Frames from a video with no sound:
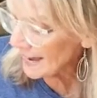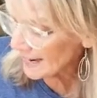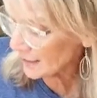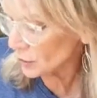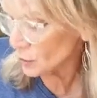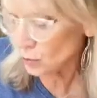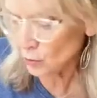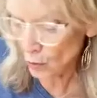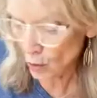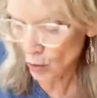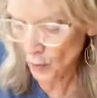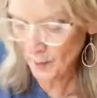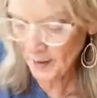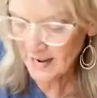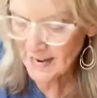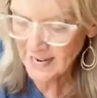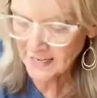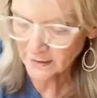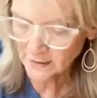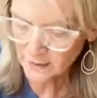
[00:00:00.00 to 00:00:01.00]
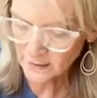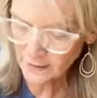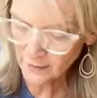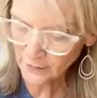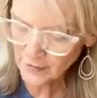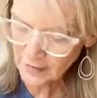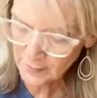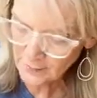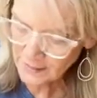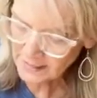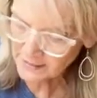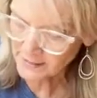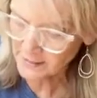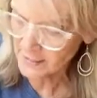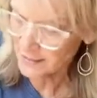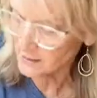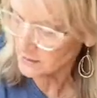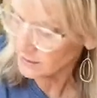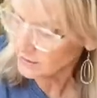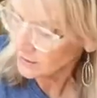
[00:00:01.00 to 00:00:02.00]
actual paint, if that makes
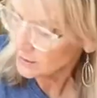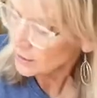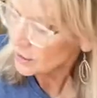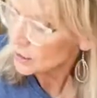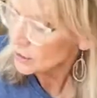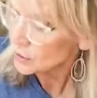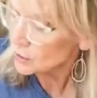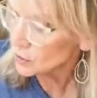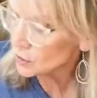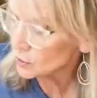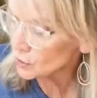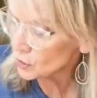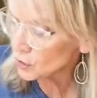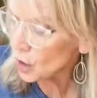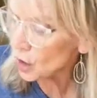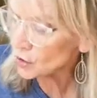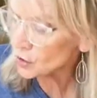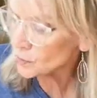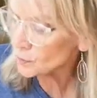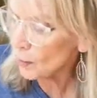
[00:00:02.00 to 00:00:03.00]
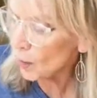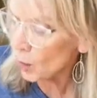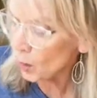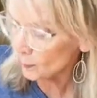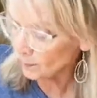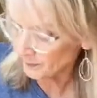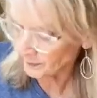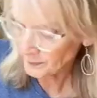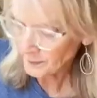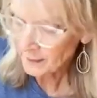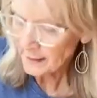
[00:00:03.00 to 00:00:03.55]
sense. So start small.